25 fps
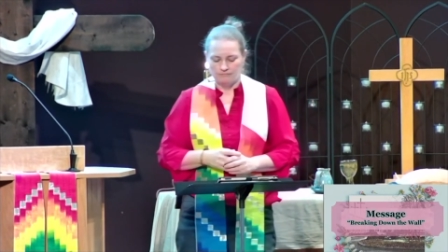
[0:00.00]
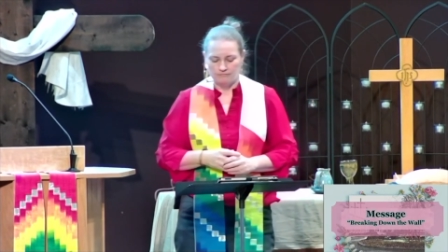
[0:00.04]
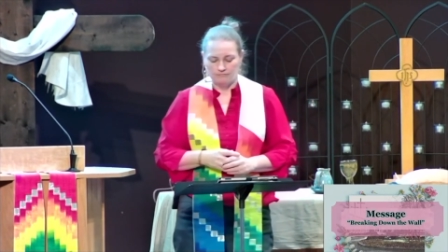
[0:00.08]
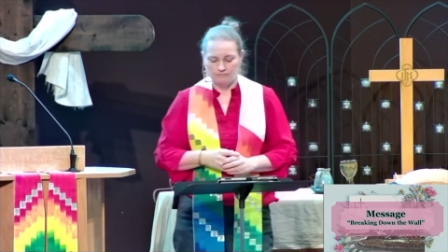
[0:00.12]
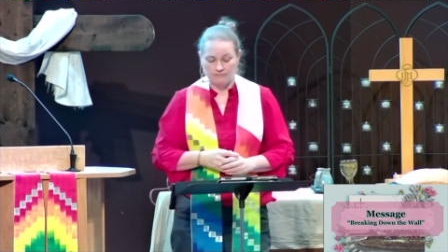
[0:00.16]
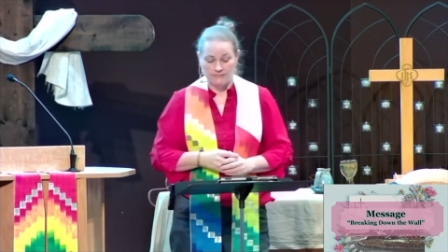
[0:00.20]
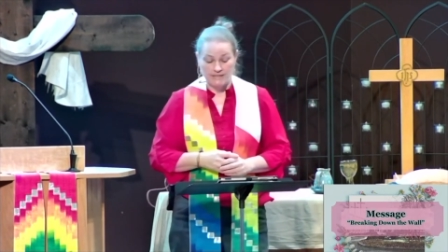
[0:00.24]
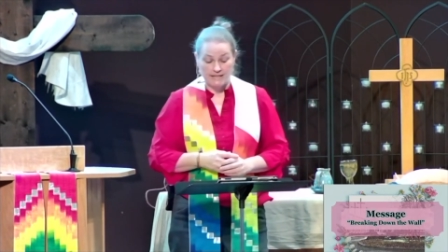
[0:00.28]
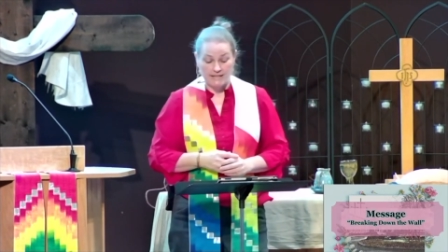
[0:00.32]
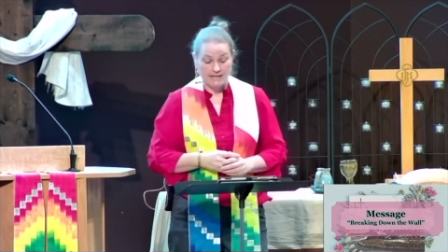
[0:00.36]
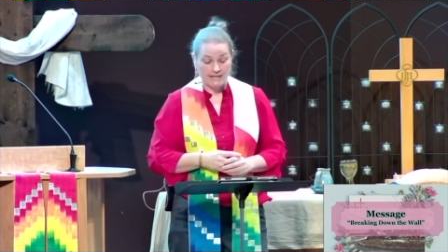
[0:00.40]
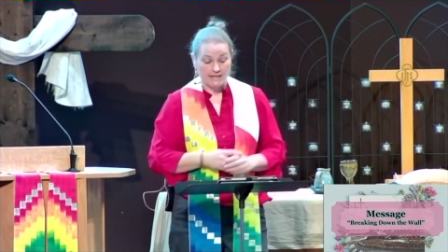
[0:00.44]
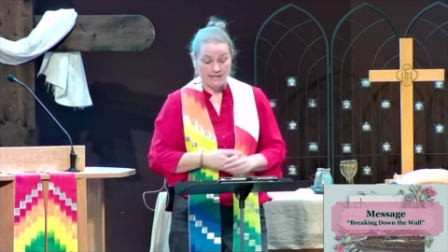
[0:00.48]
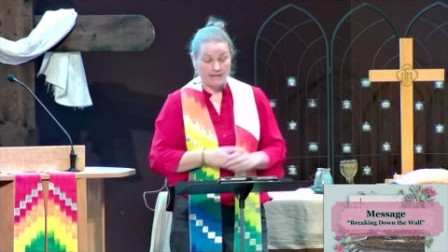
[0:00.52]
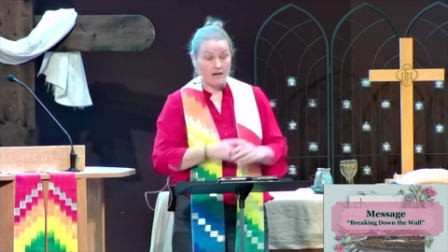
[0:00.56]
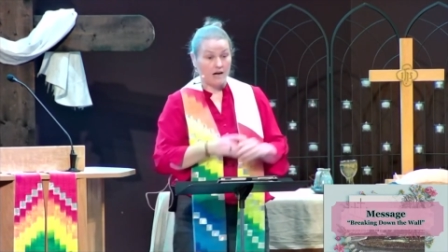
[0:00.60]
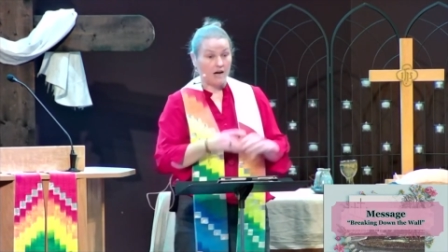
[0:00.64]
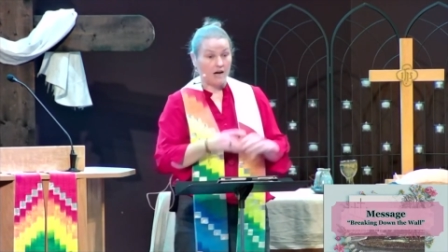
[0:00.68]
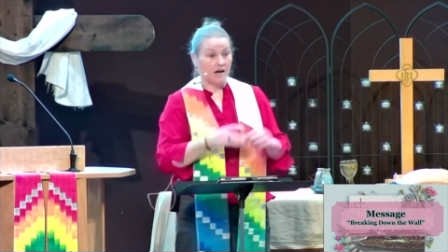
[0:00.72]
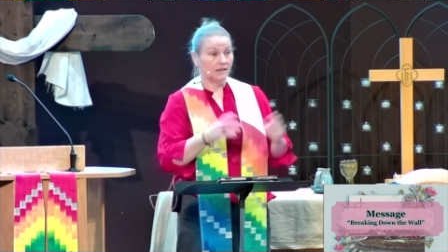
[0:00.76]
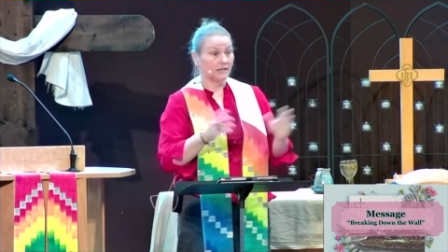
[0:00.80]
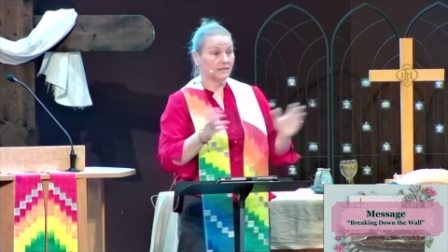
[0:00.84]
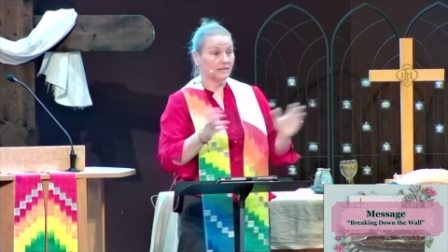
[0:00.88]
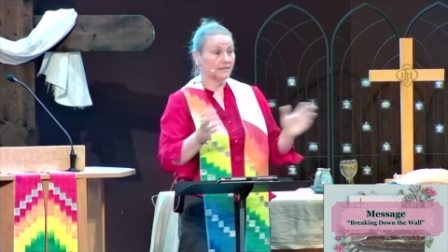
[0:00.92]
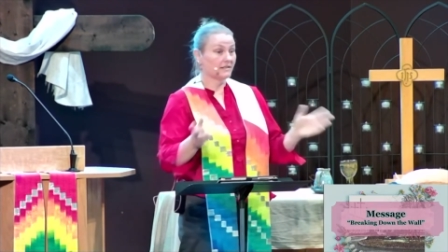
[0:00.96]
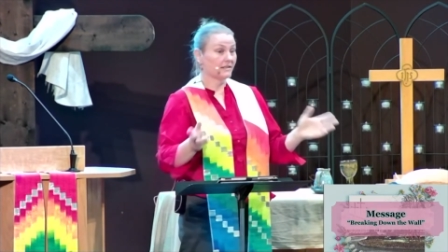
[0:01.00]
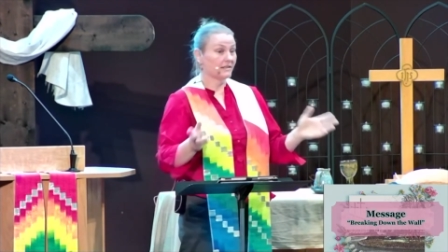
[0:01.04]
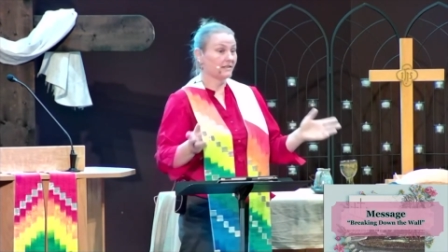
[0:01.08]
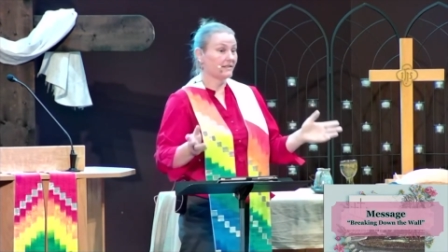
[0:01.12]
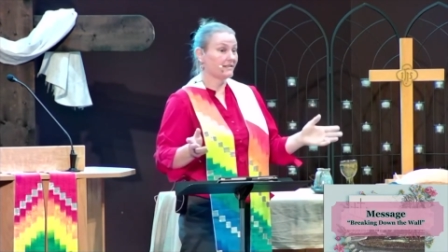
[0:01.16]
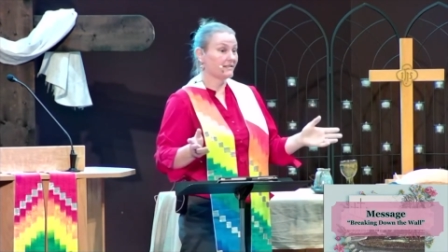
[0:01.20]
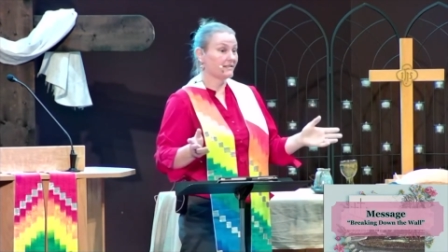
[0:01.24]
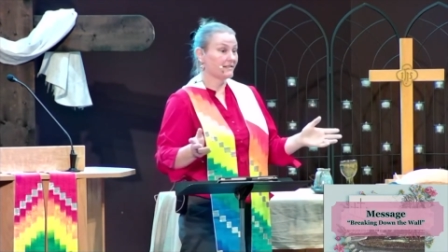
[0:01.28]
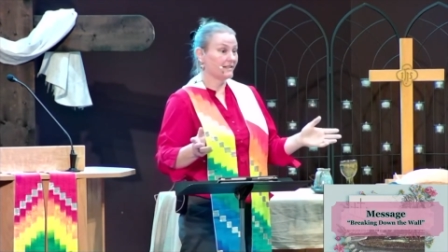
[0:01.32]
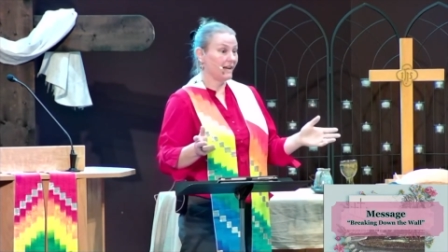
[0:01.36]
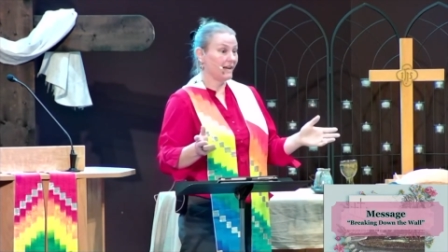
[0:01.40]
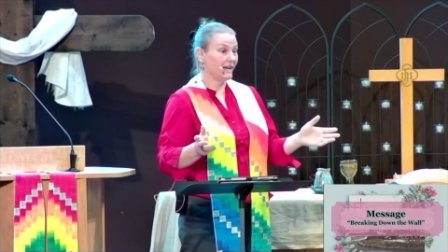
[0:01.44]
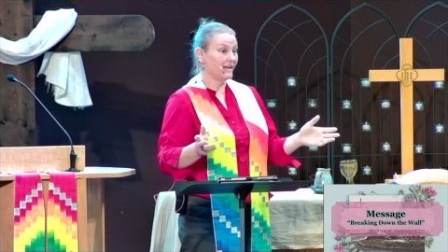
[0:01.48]
And I can honestly
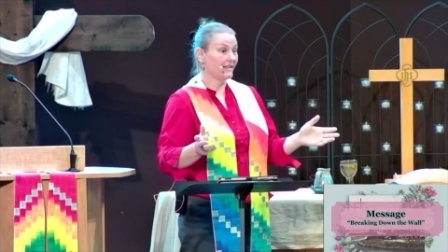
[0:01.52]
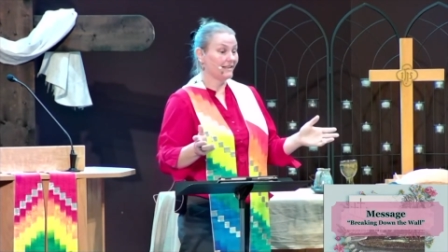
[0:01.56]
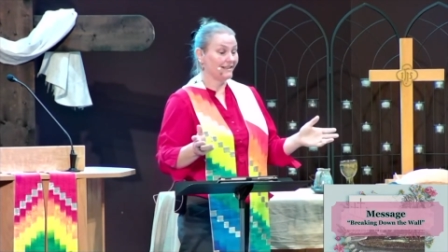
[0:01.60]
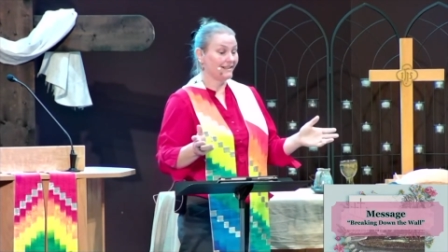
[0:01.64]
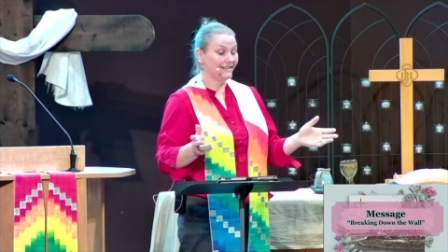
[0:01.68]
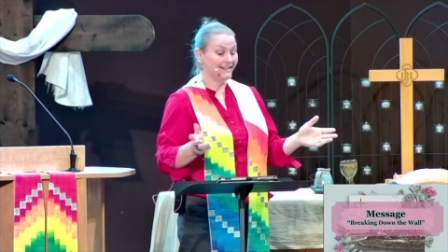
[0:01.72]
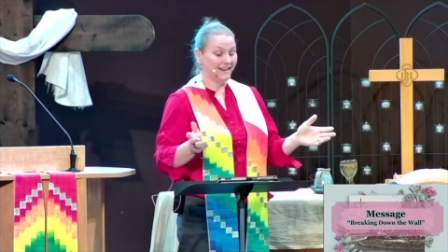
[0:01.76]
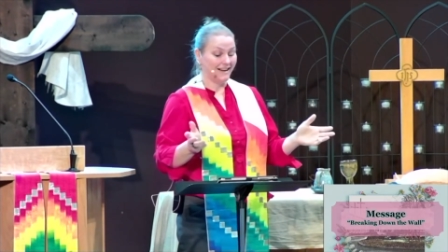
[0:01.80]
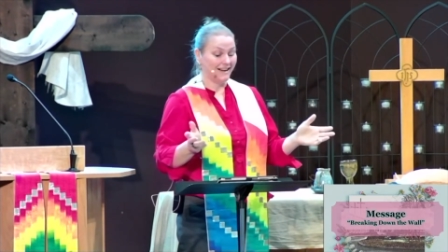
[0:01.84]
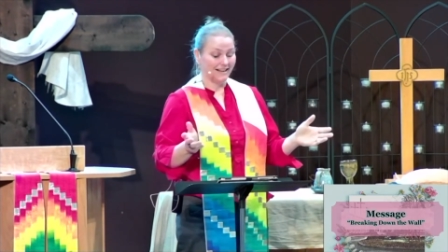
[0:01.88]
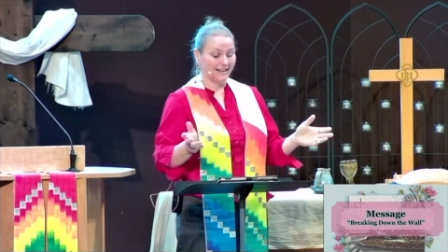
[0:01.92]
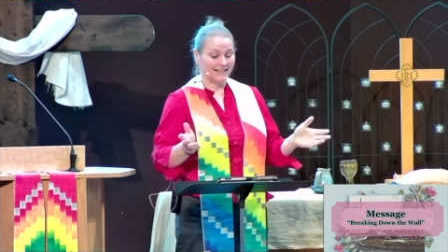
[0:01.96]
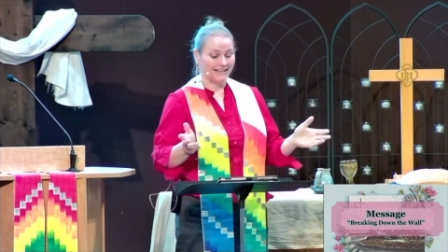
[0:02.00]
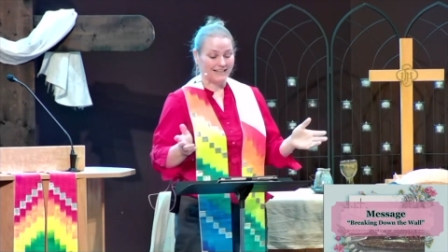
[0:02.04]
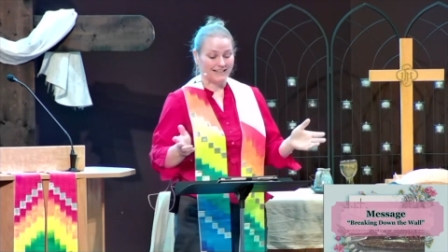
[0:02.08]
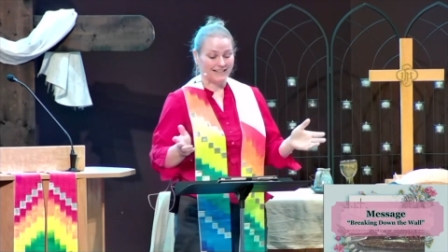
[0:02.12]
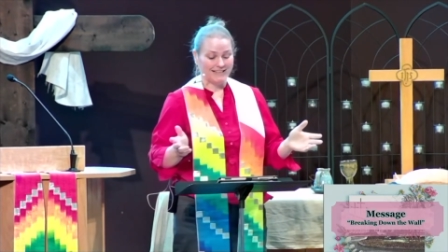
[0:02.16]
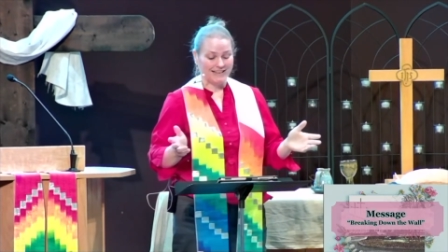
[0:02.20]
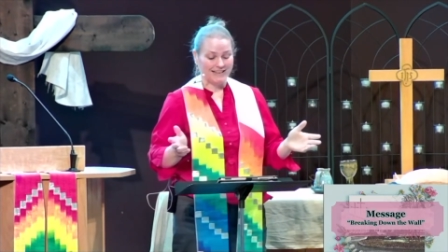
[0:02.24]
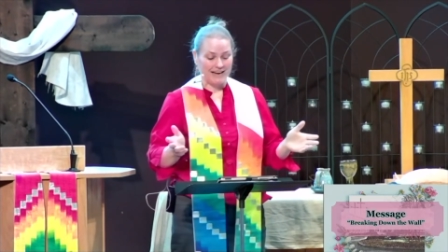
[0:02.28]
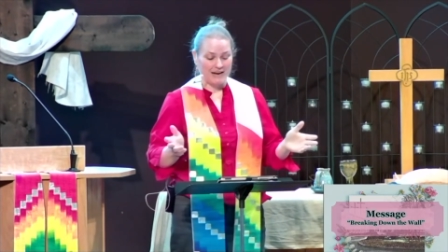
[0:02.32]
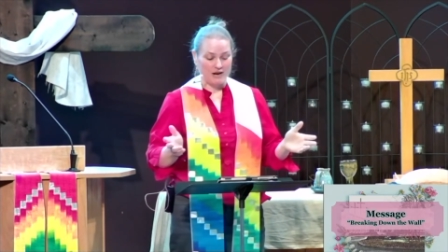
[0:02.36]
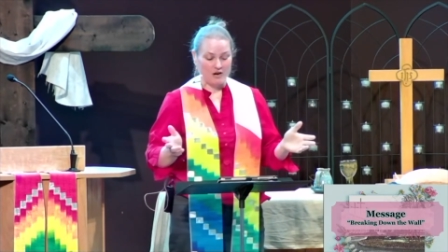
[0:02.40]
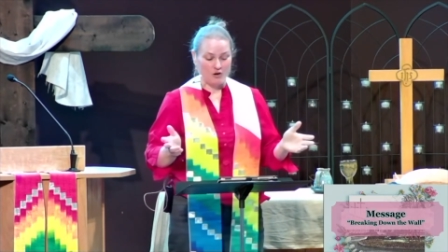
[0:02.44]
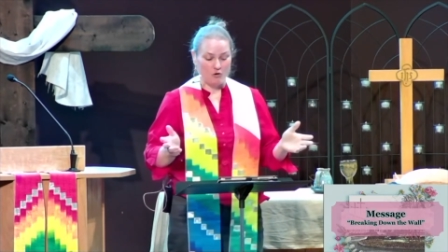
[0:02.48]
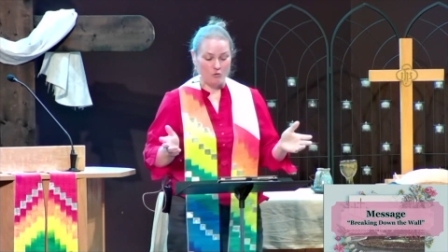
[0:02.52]
say that knocking down